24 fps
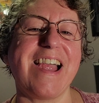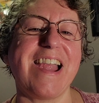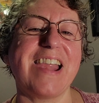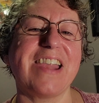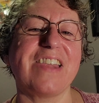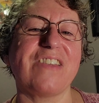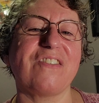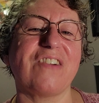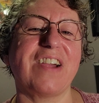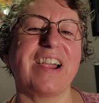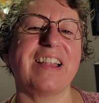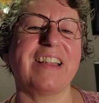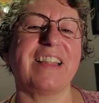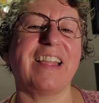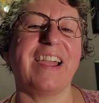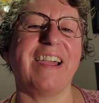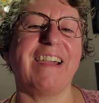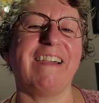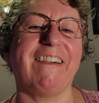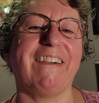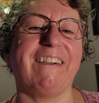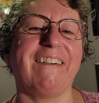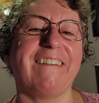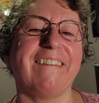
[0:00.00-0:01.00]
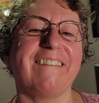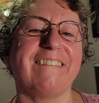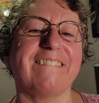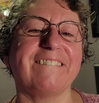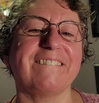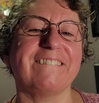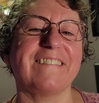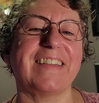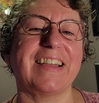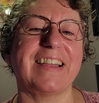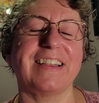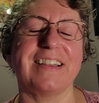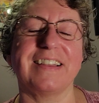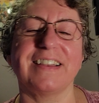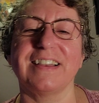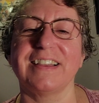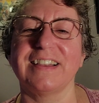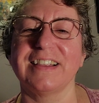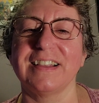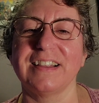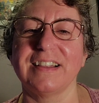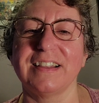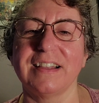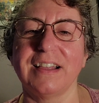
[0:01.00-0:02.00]
It's right there, but
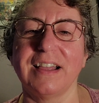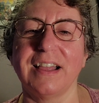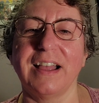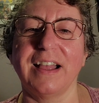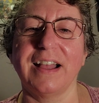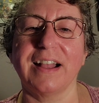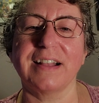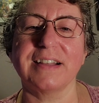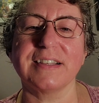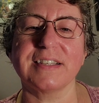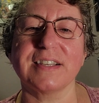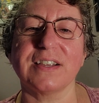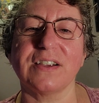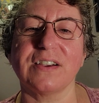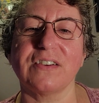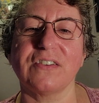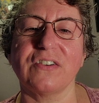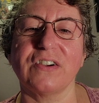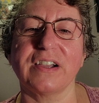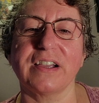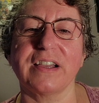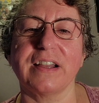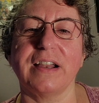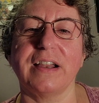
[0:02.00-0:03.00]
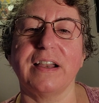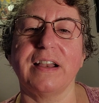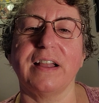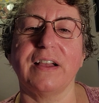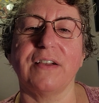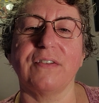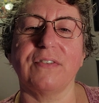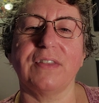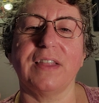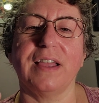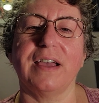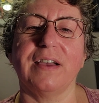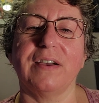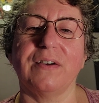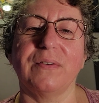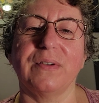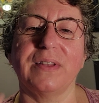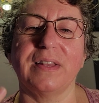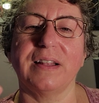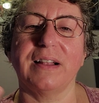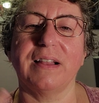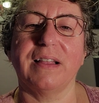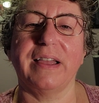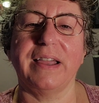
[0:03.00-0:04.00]
I guess they're crooked enough that
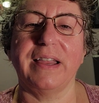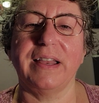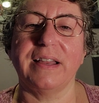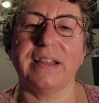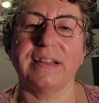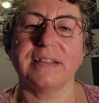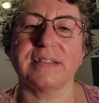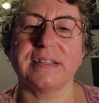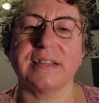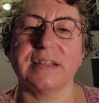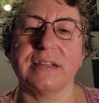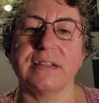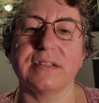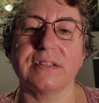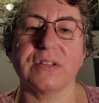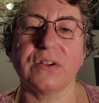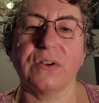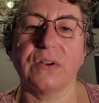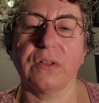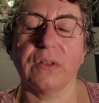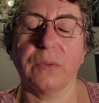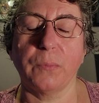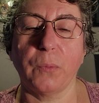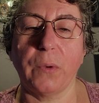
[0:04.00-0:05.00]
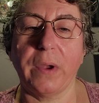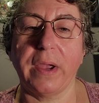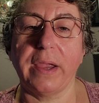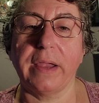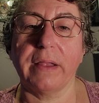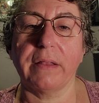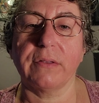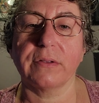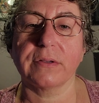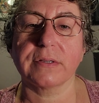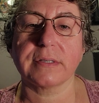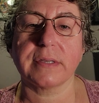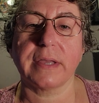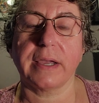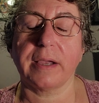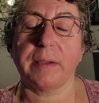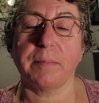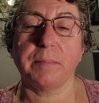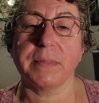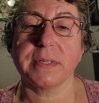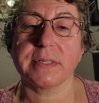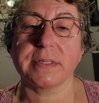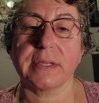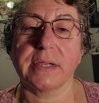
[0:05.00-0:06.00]
when the light hits it a certain way, it looks like
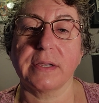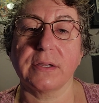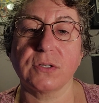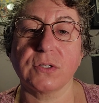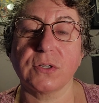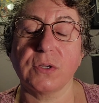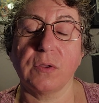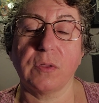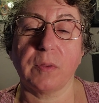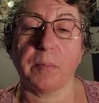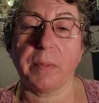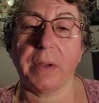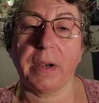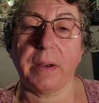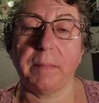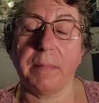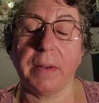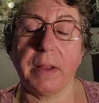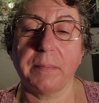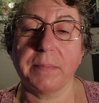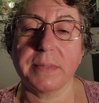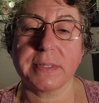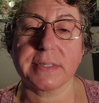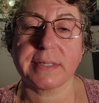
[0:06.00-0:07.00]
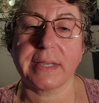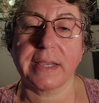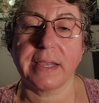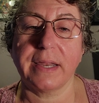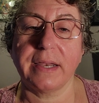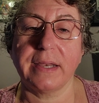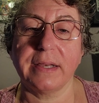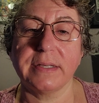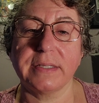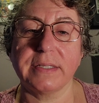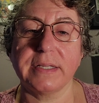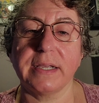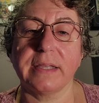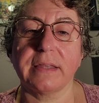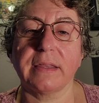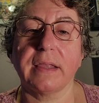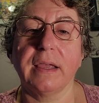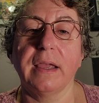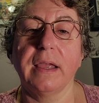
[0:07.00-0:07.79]
I'm missing a tooth, but I'm not missing any teeth.